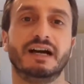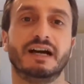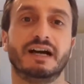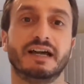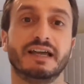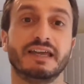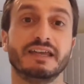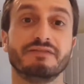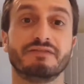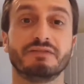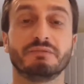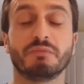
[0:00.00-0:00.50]

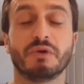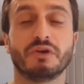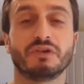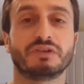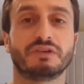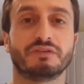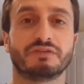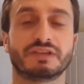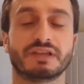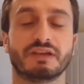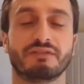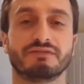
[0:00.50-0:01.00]
uh, even
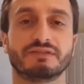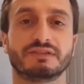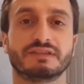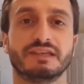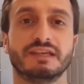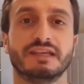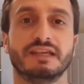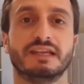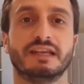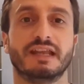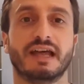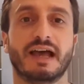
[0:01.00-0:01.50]
most of
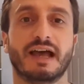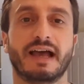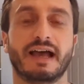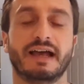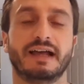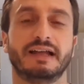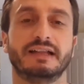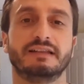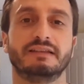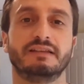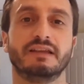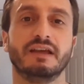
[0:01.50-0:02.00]
seventeen,
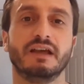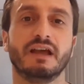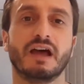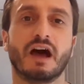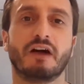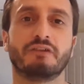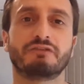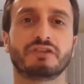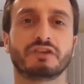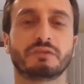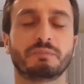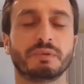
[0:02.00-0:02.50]
and
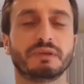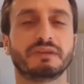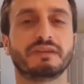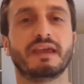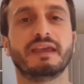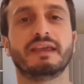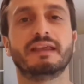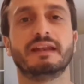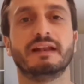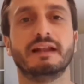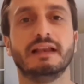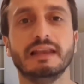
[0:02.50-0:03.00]
I've just been
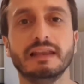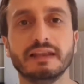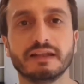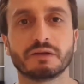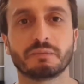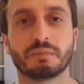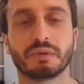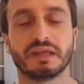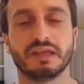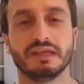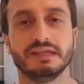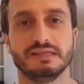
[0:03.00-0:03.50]
taking it a
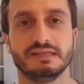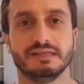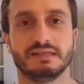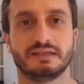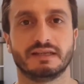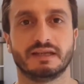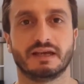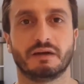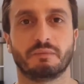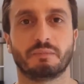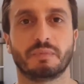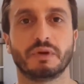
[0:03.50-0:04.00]
little bit
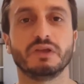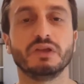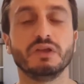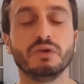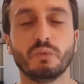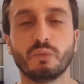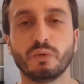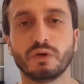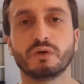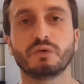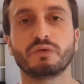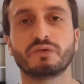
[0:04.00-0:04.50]
easier, but
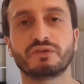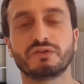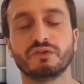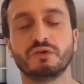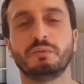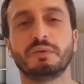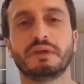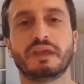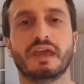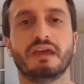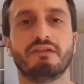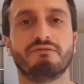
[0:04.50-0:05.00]
you will still
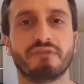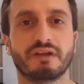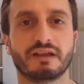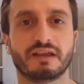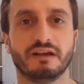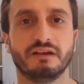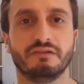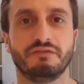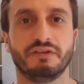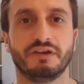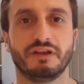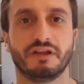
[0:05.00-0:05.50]
be getting
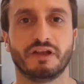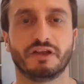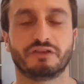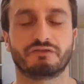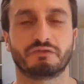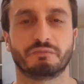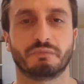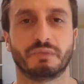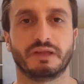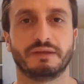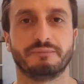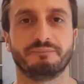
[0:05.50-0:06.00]
regular videos
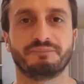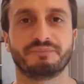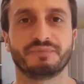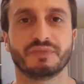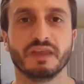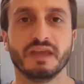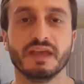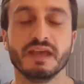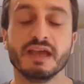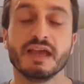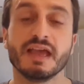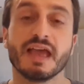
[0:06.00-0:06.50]
from me.
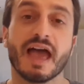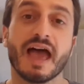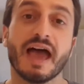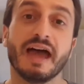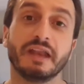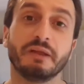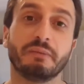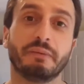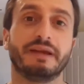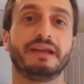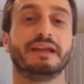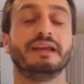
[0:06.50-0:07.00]

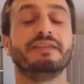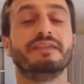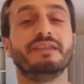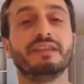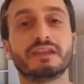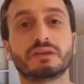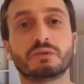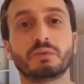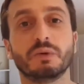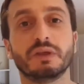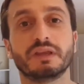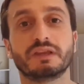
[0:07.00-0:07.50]
Anyway, in
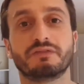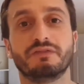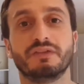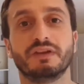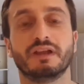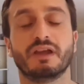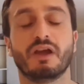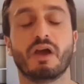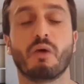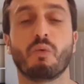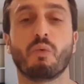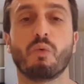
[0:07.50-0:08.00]
this week's
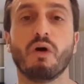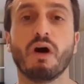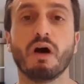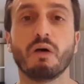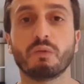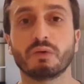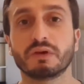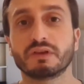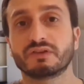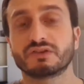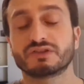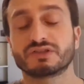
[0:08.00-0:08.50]
video, what I
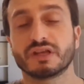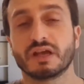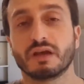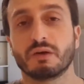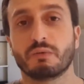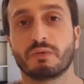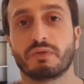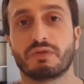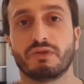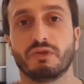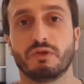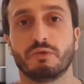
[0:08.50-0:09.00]
wanted to
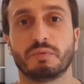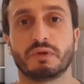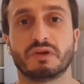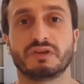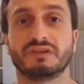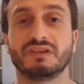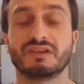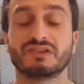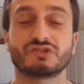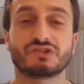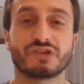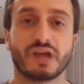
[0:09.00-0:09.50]
share with you,
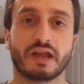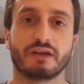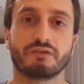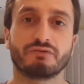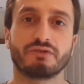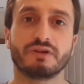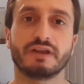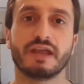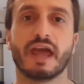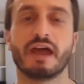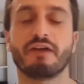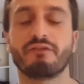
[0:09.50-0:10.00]
because it's
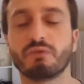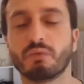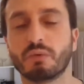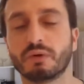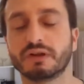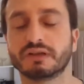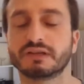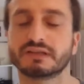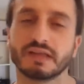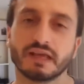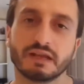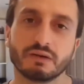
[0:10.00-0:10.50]
January,
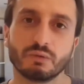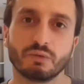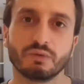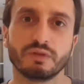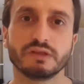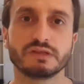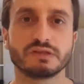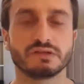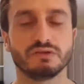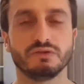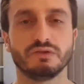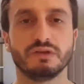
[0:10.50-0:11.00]
everyone is setting all
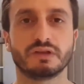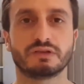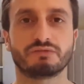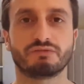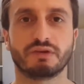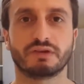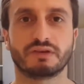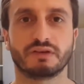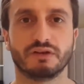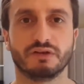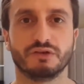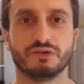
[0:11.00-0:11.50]
these New Year's
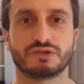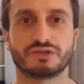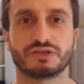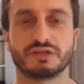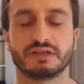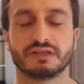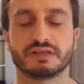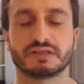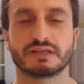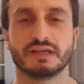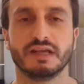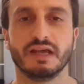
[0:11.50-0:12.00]

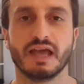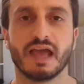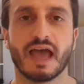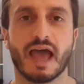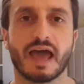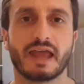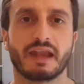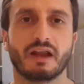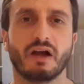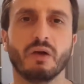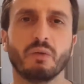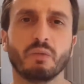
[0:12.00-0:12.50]
resolutions,
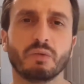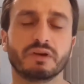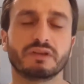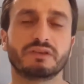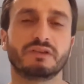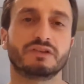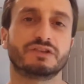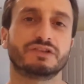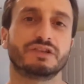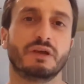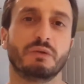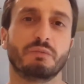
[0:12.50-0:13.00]
and I wanted
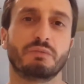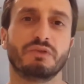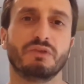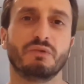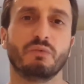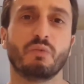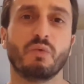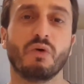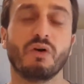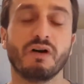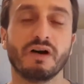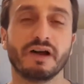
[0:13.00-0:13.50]
to share with you
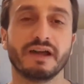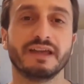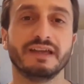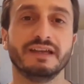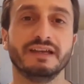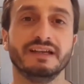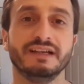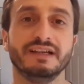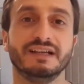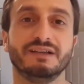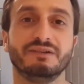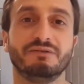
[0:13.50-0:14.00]
why
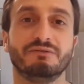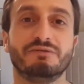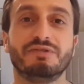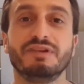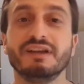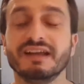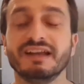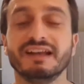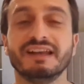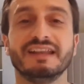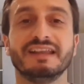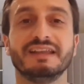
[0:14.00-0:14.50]

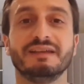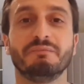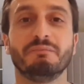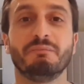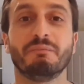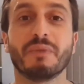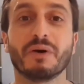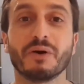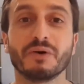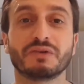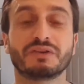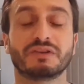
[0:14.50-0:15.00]
really
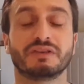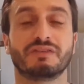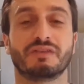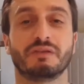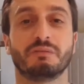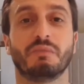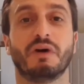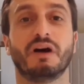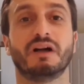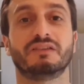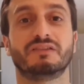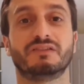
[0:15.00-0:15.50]
most of
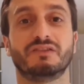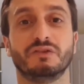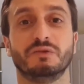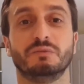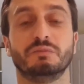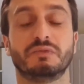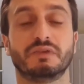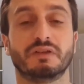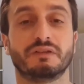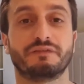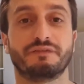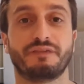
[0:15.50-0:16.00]
them are
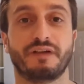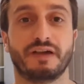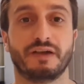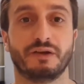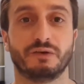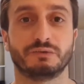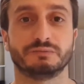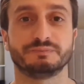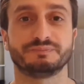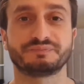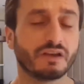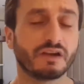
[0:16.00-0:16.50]
doomed to
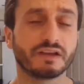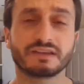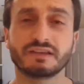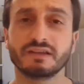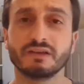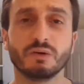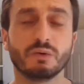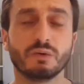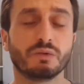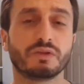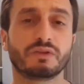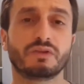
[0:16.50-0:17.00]
fail. See, I see
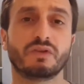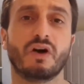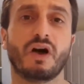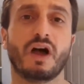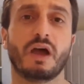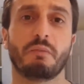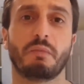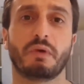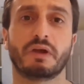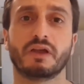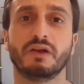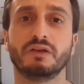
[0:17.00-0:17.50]
it all the
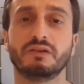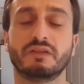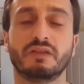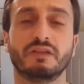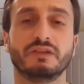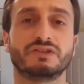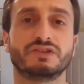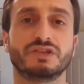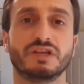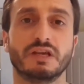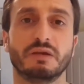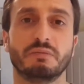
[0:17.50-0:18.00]
time. I go to
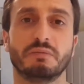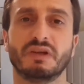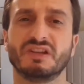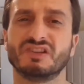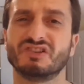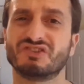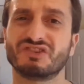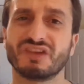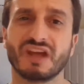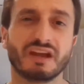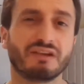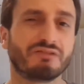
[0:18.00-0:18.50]
the gym
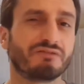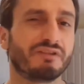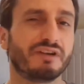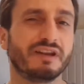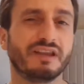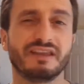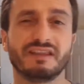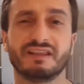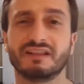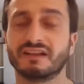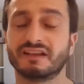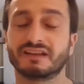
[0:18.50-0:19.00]
in
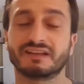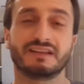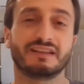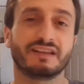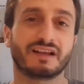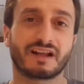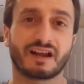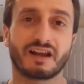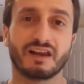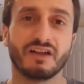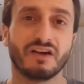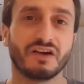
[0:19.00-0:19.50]
January, the,
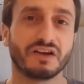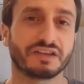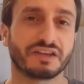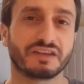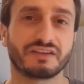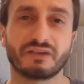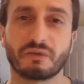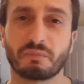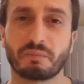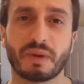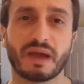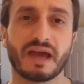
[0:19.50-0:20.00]
the
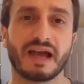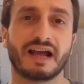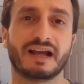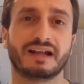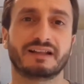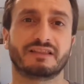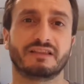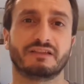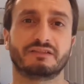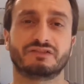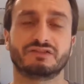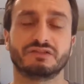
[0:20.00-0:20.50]
classes are
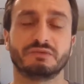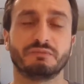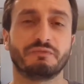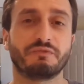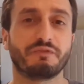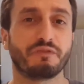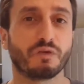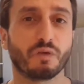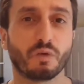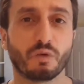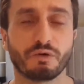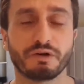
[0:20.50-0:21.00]
packed, the gym
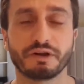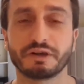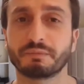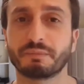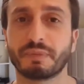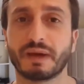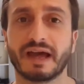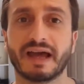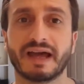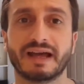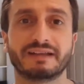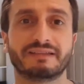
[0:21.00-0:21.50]
floor is
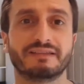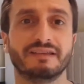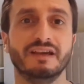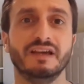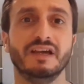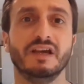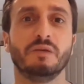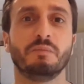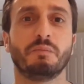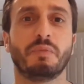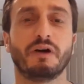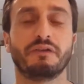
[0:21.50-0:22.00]
packed.
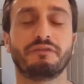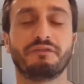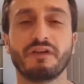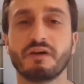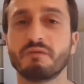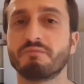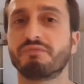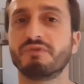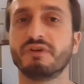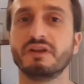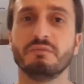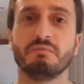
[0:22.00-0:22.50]
By
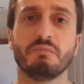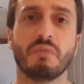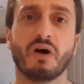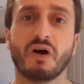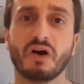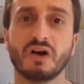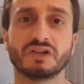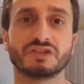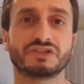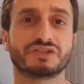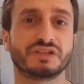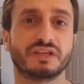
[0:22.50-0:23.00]
February,
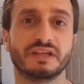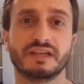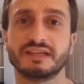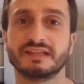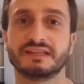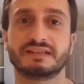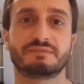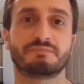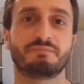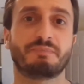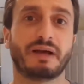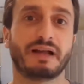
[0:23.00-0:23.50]
March,
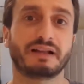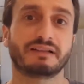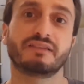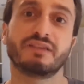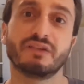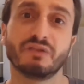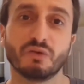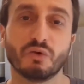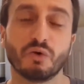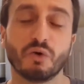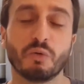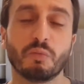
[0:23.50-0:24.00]
it's back
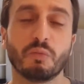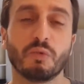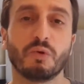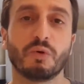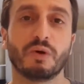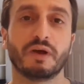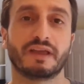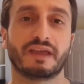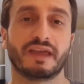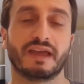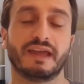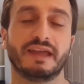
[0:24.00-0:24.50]
to
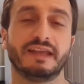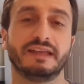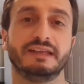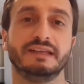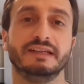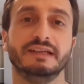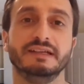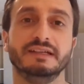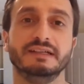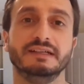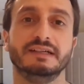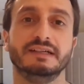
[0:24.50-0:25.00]
normal again.